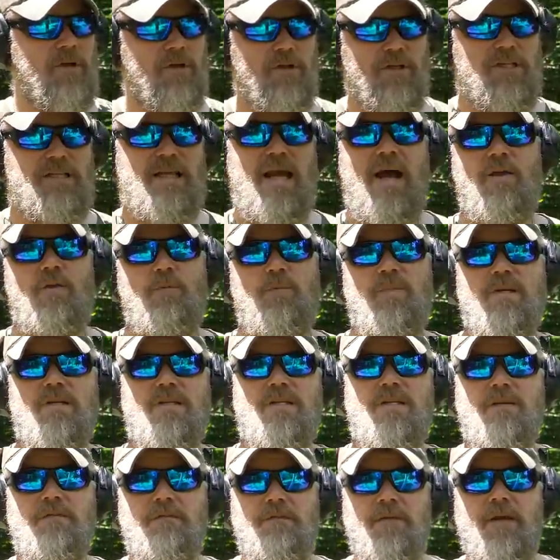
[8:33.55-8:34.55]
you know the South
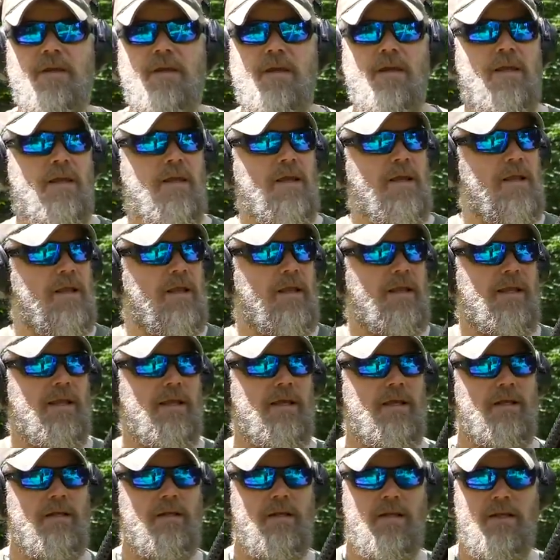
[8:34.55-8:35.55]
Pacific
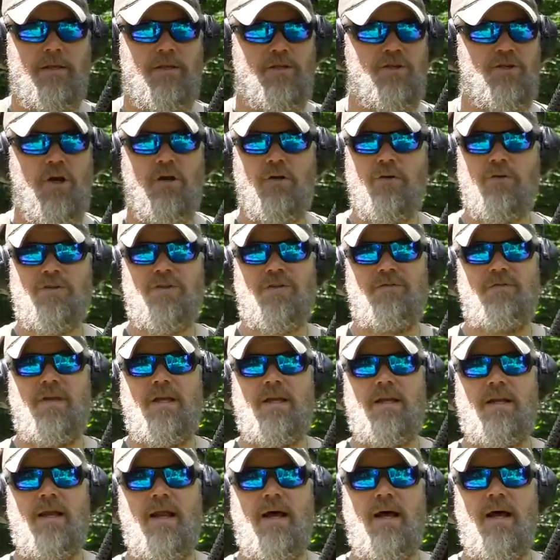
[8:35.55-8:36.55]
and in the jungles of
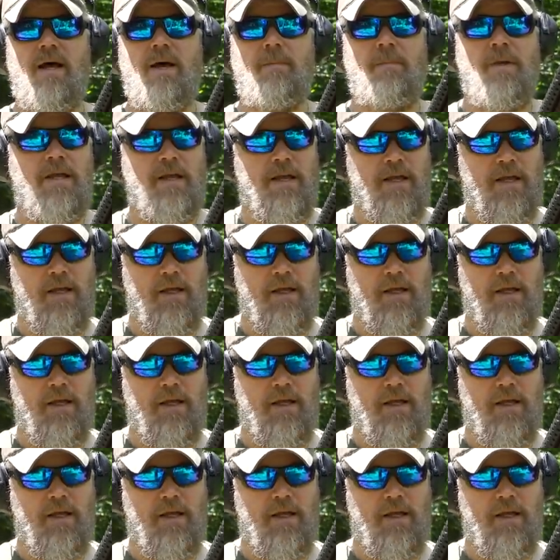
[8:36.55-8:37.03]
Vietnam.